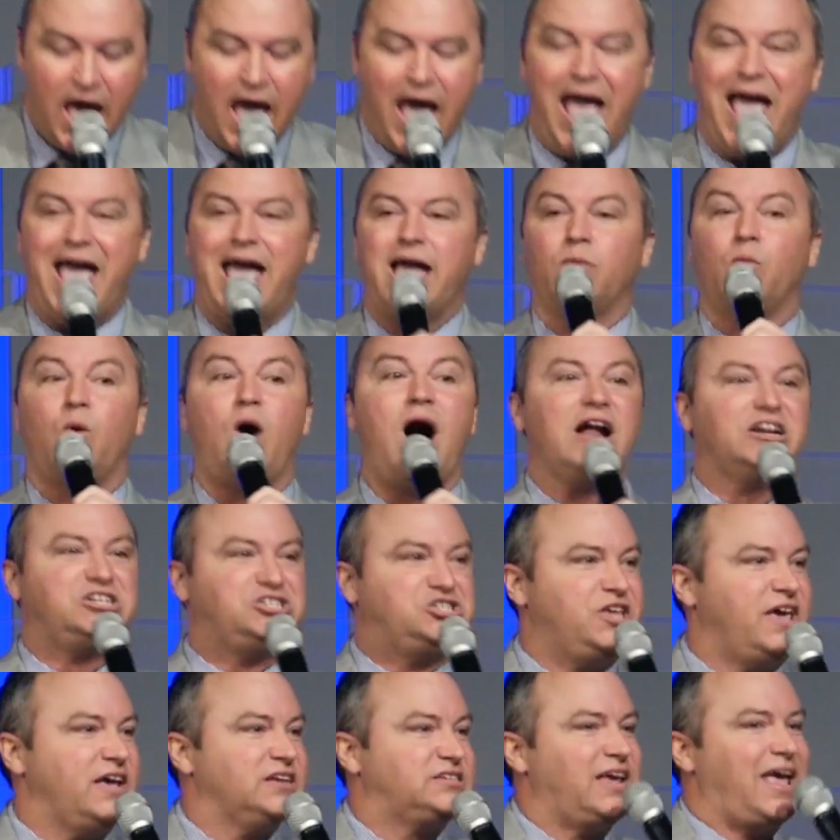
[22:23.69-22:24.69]
And watch
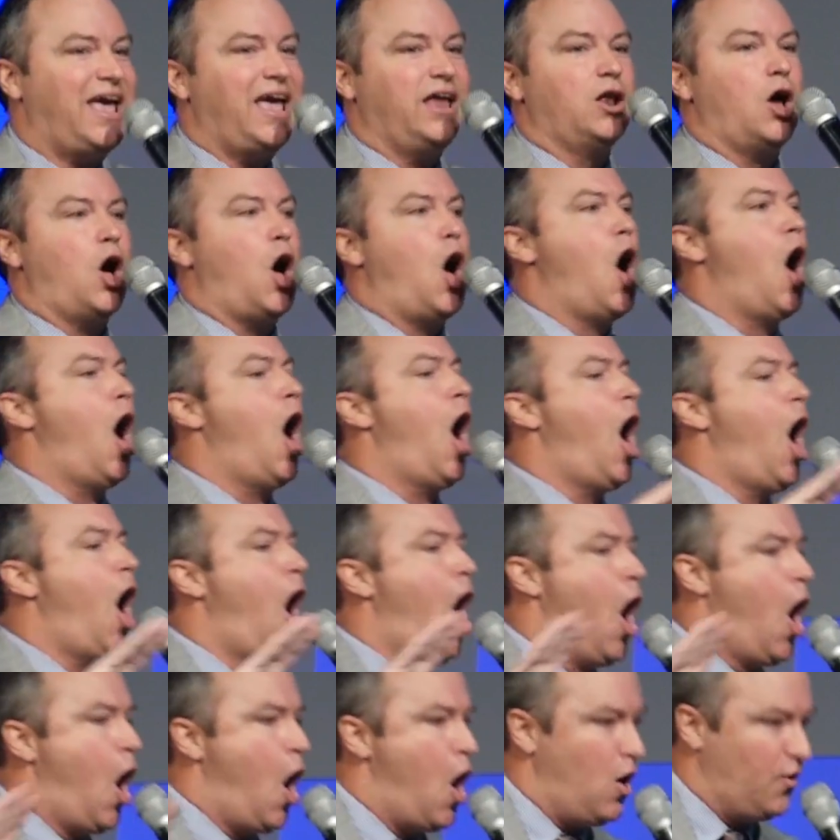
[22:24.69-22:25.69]
this, and
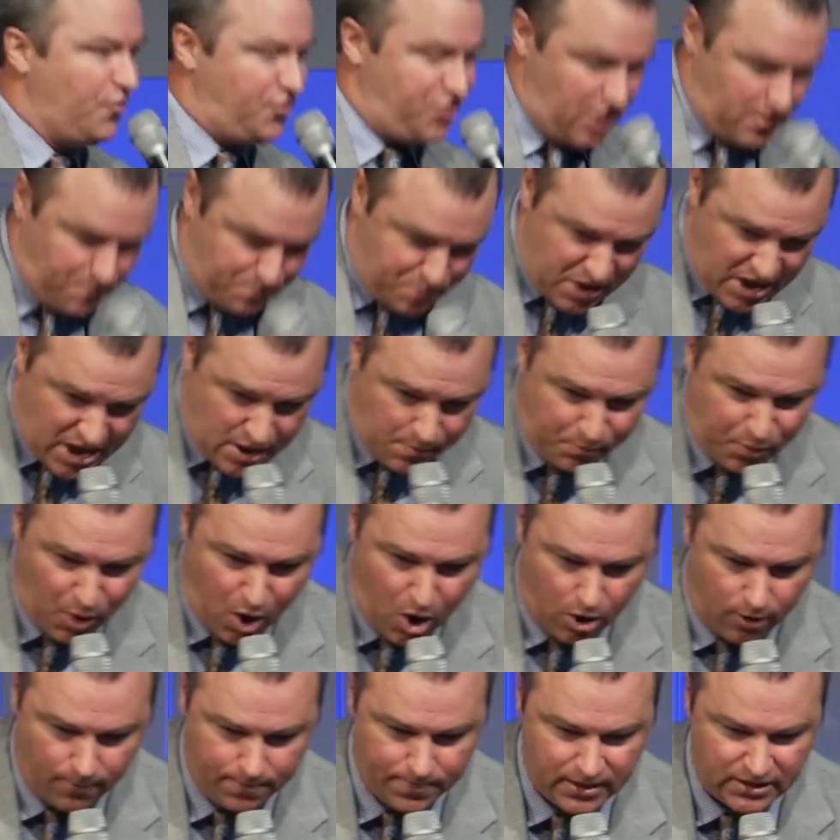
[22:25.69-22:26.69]
all the
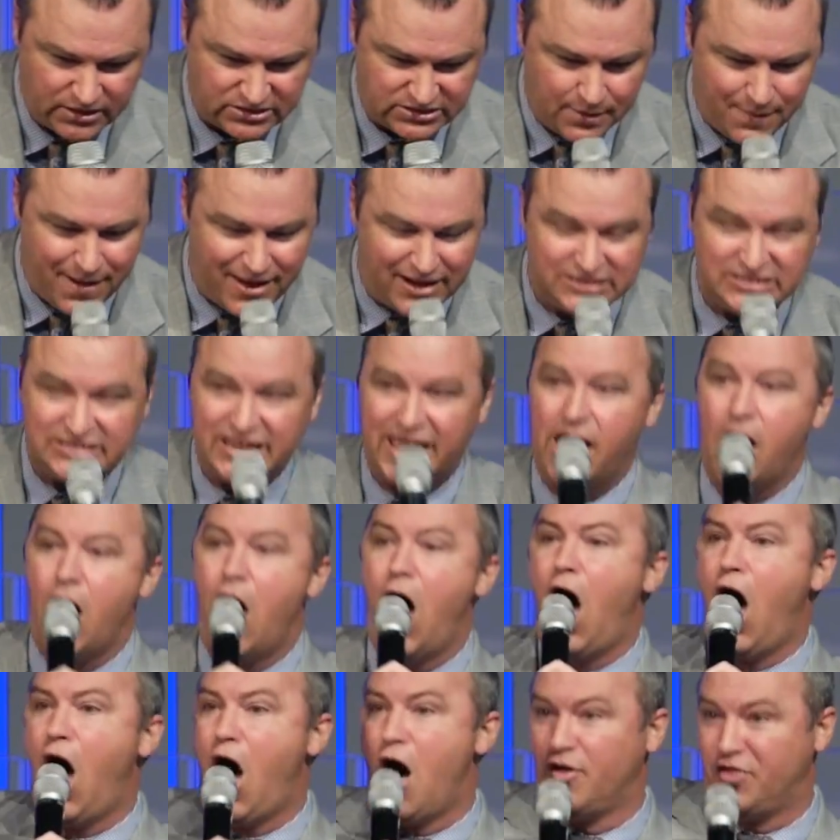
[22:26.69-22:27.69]
people. Somebody say
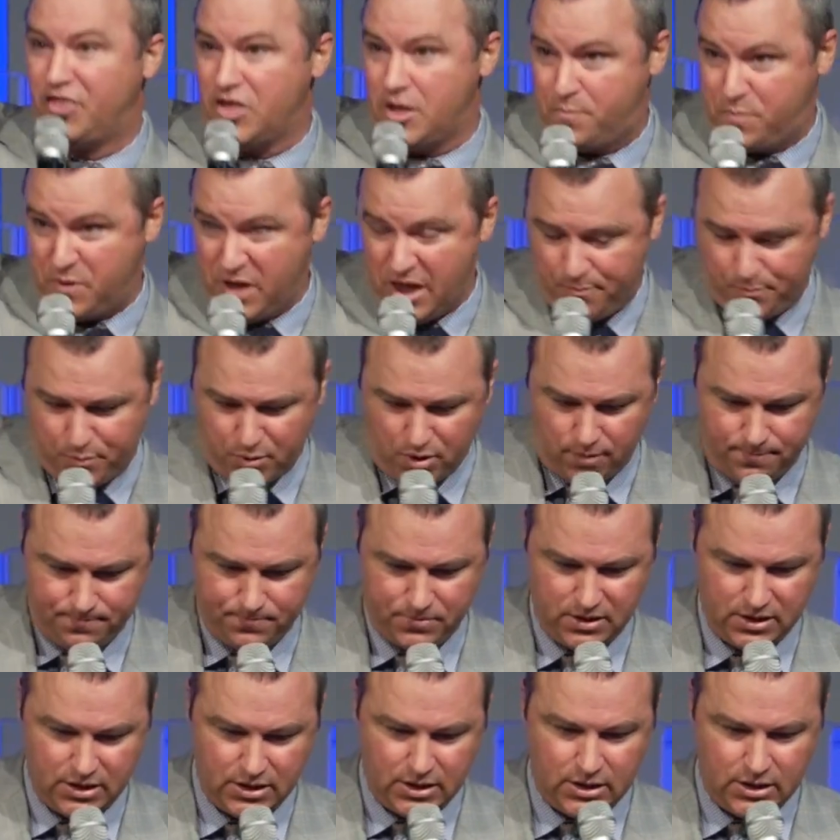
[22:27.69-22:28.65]
all the people.